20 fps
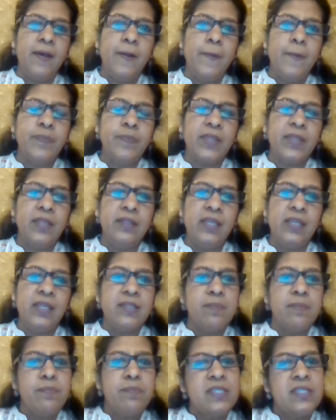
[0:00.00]
There's a
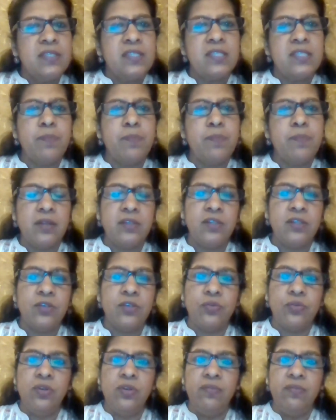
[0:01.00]
business partner
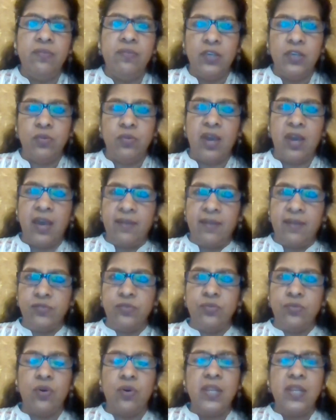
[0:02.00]
role where you have
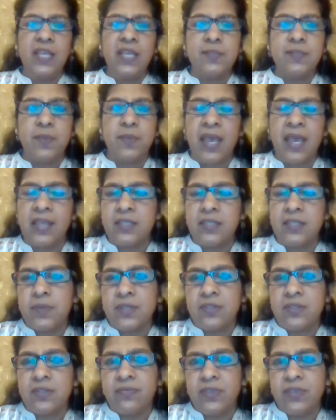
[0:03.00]
to know all
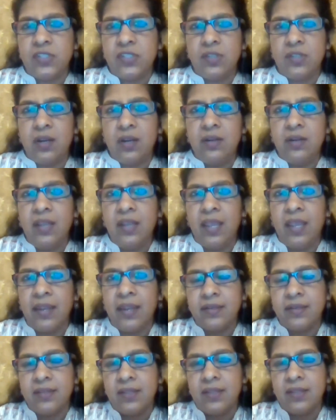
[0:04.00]
aspects of HR,
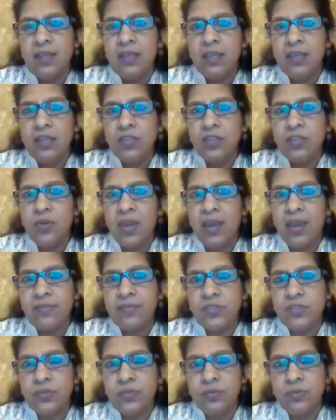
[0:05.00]
and you
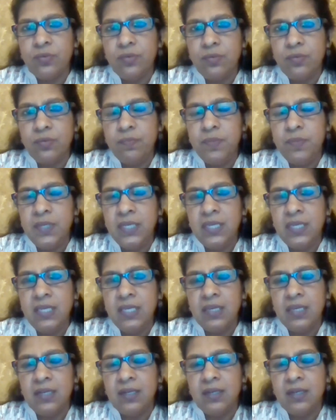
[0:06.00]
have to
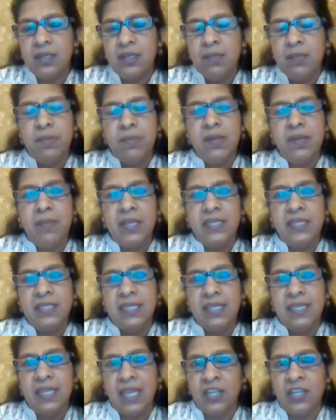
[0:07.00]
be
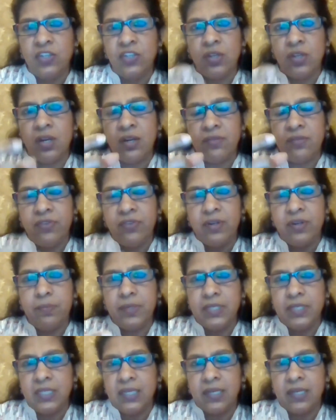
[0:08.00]
implementing HR for a
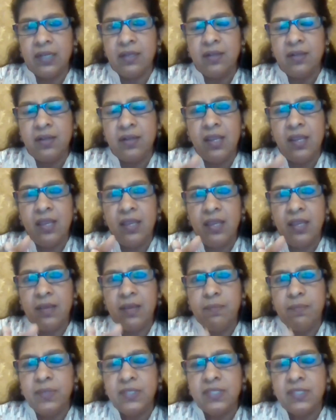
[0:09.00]
particular
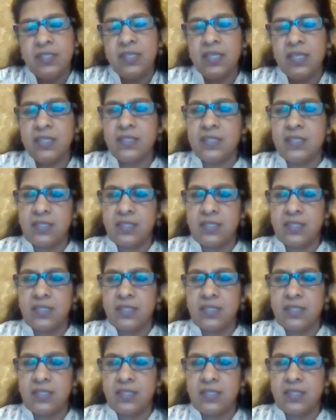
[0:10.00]
business,